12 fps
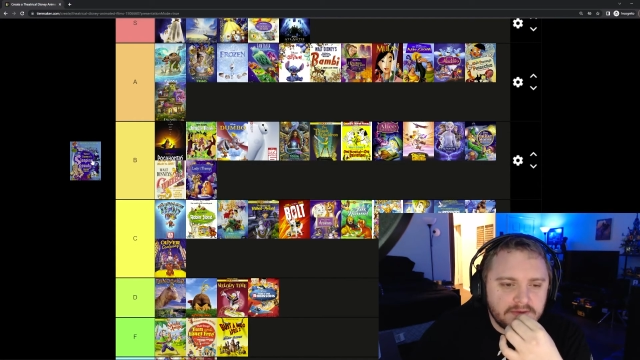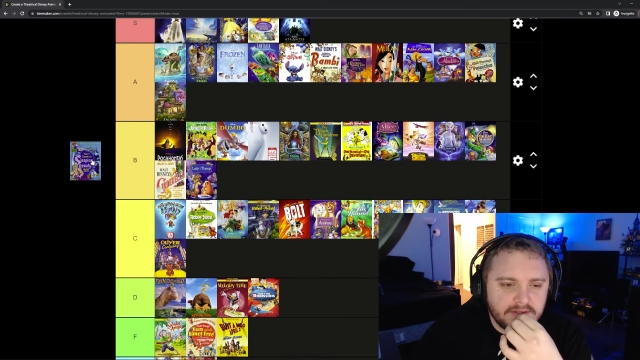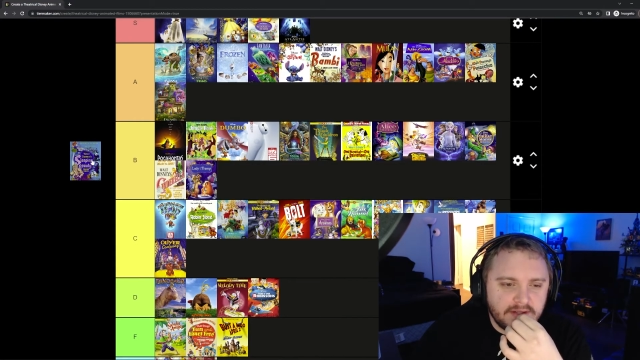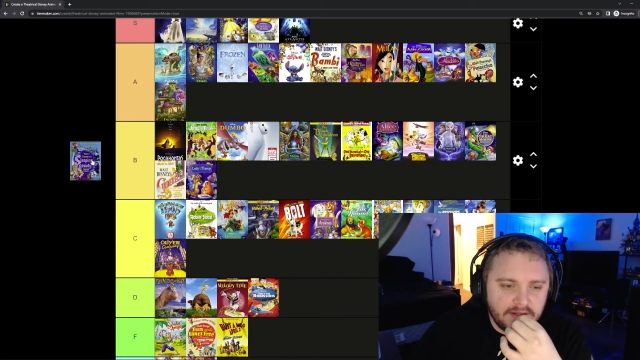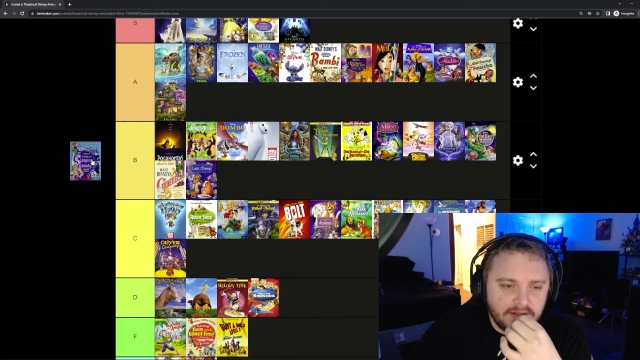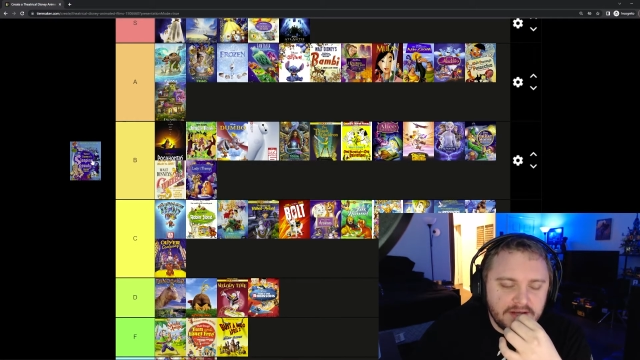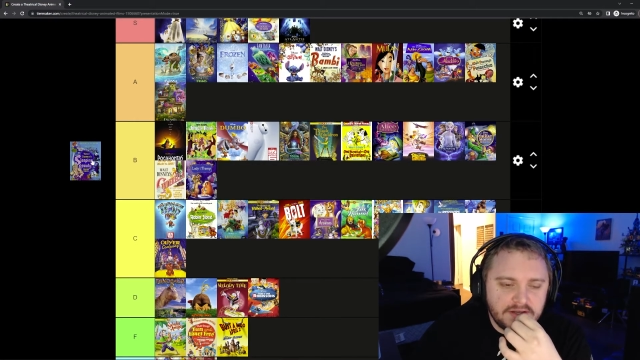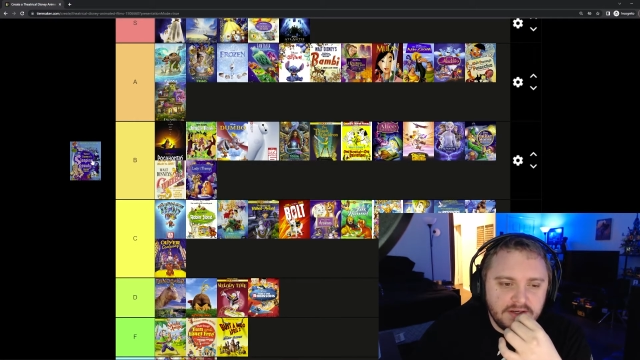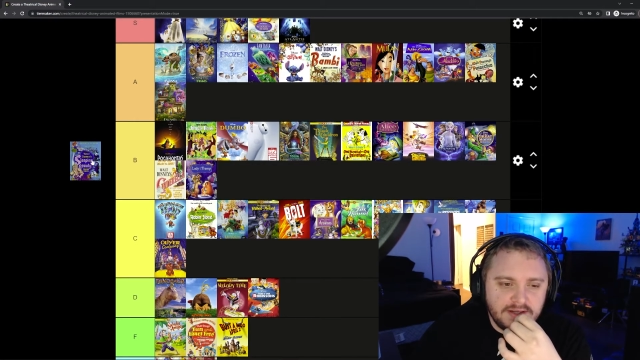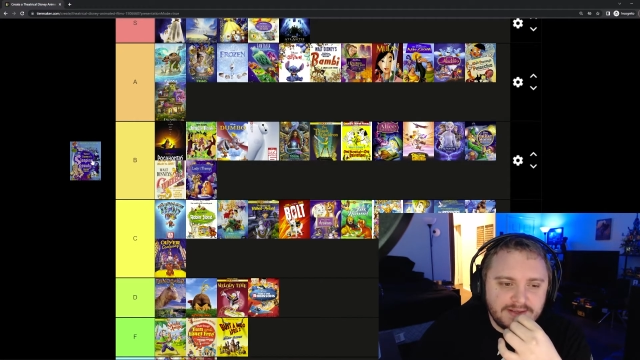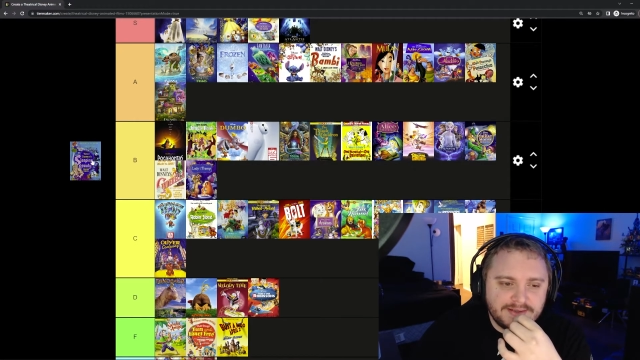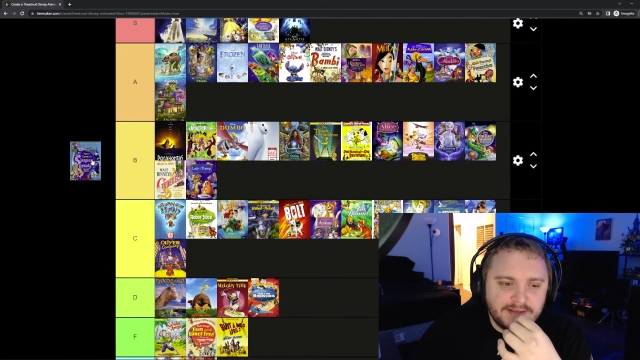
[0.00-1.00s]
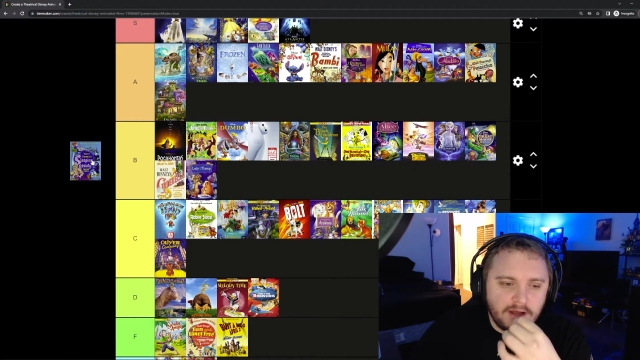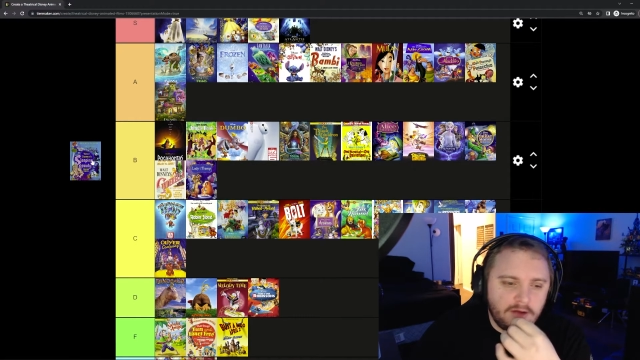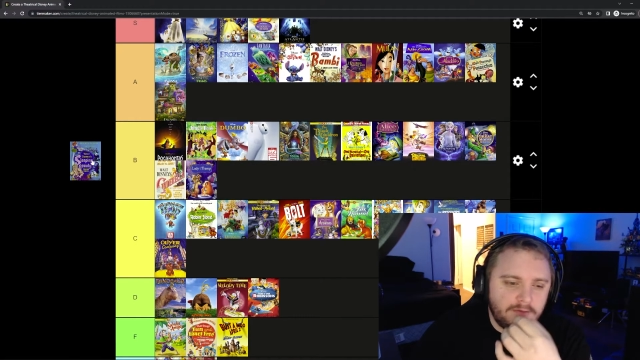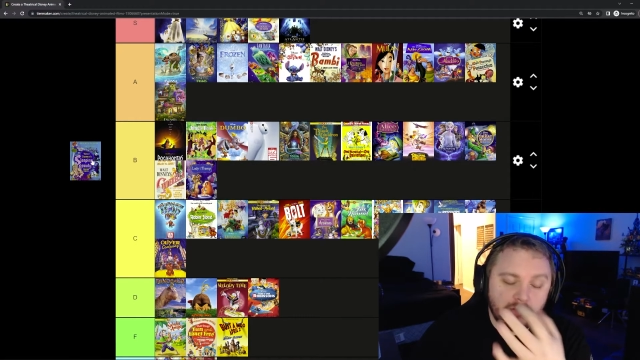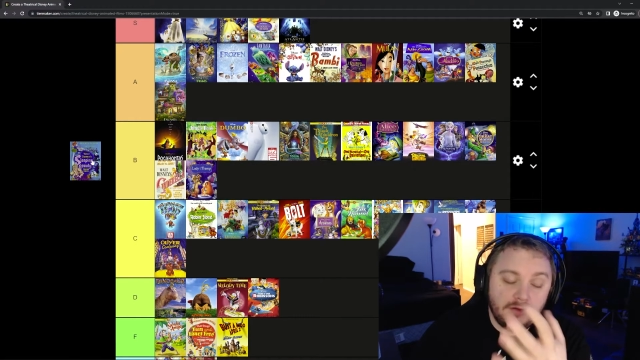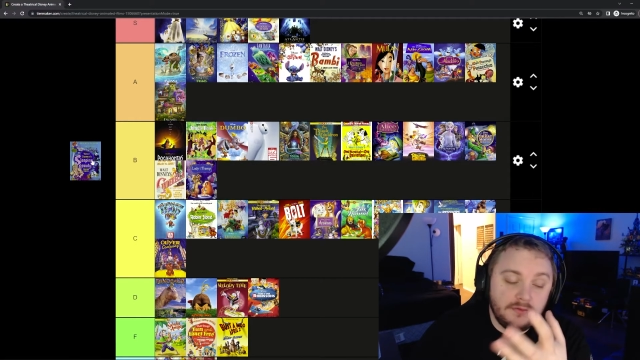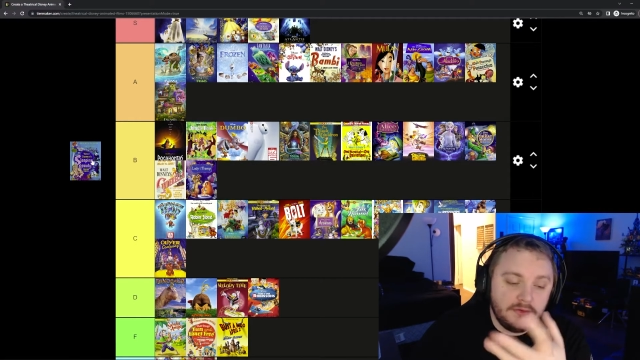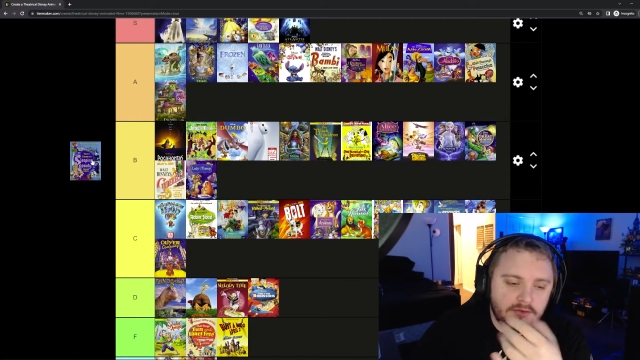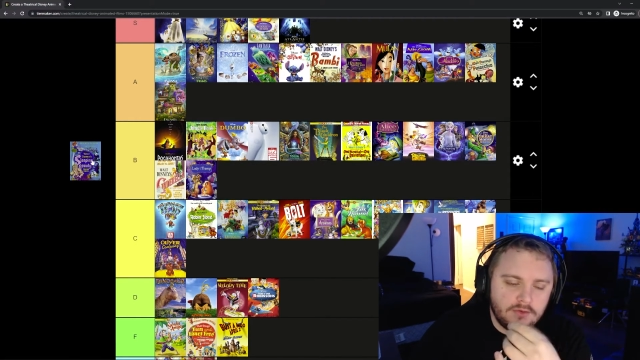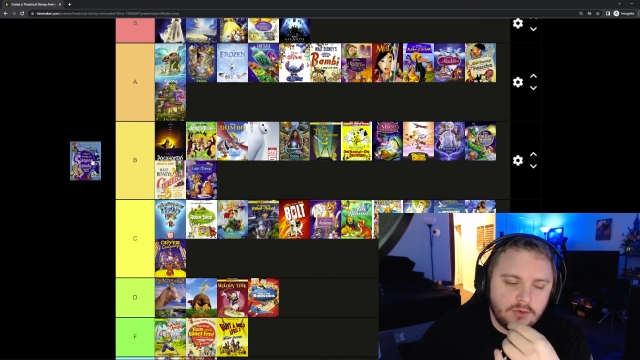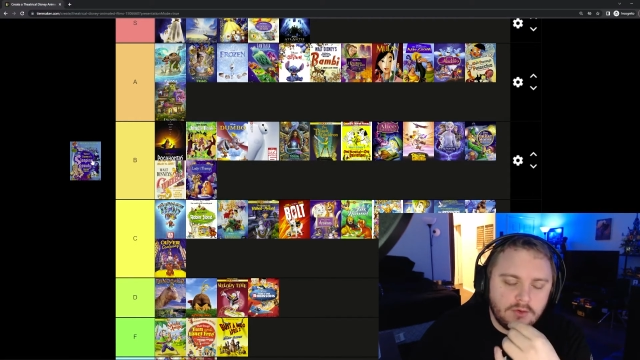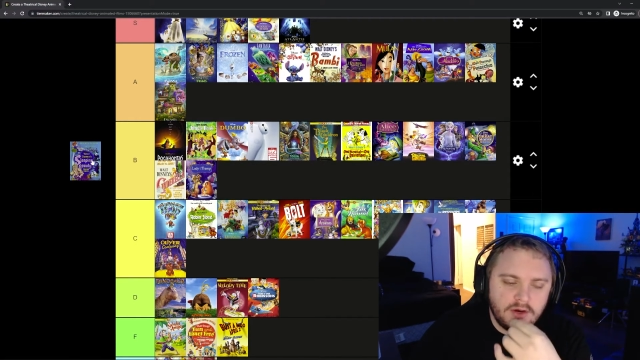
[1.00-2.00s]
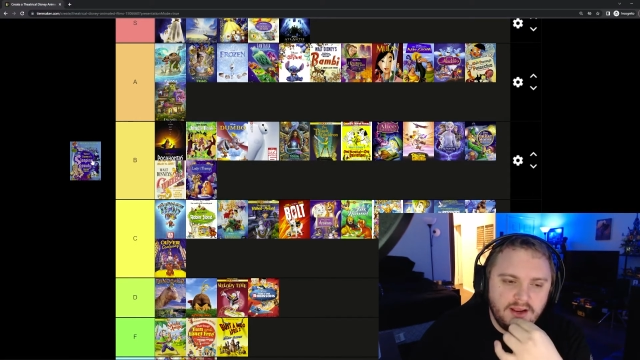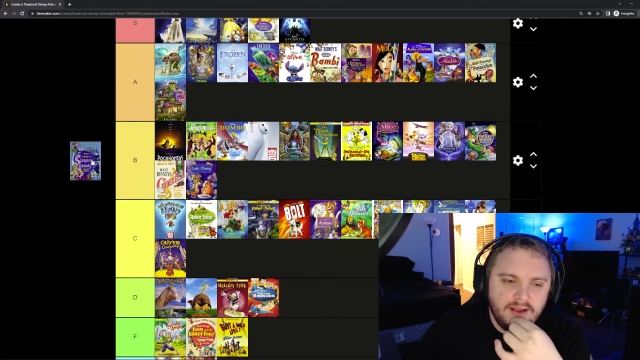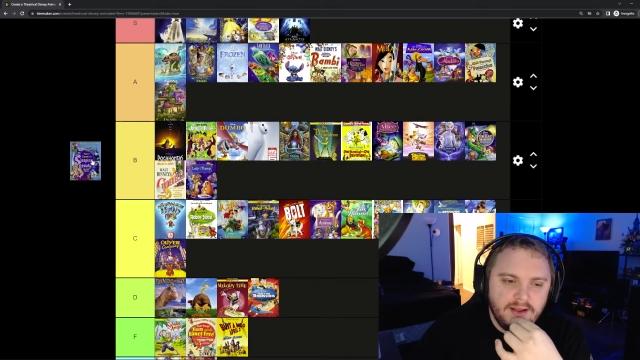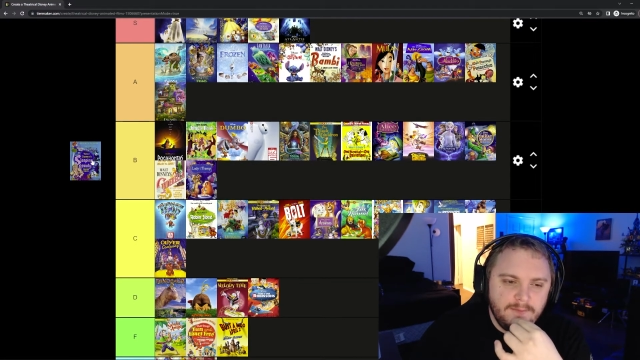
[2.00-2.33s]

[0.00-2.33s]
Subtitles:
the legend itself or of the story.